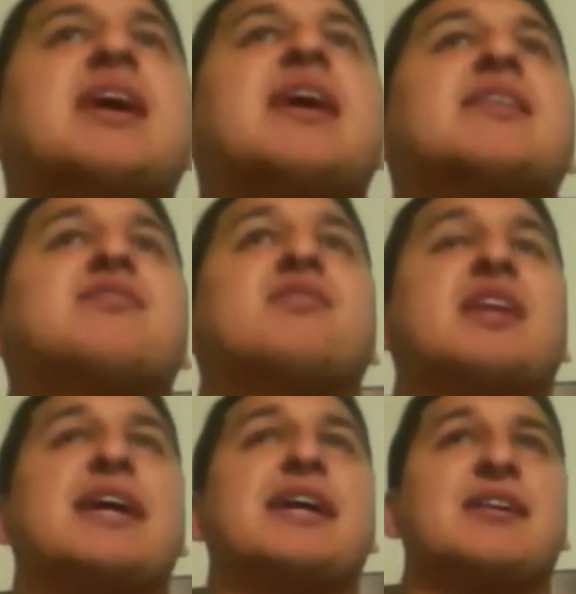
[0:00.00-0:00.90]
and he tried to
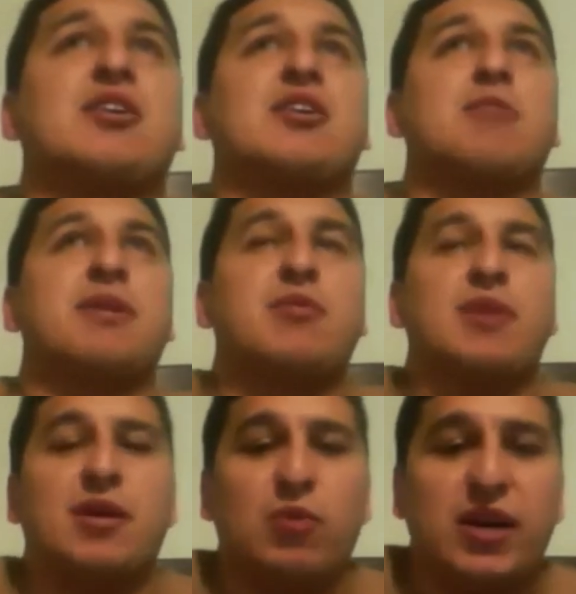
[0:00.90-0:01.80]
like her, but he
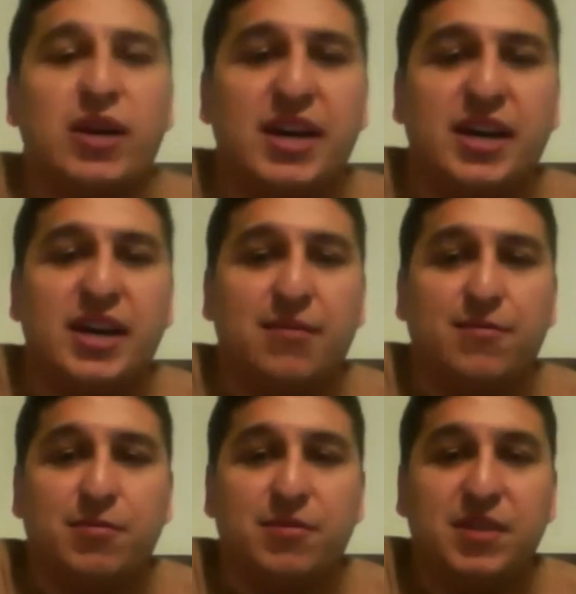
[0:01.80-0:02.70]
ran away
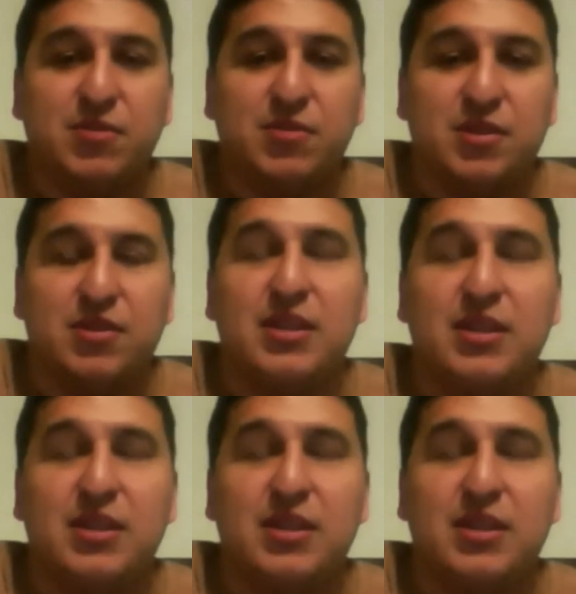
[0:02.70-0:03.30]
from being with her,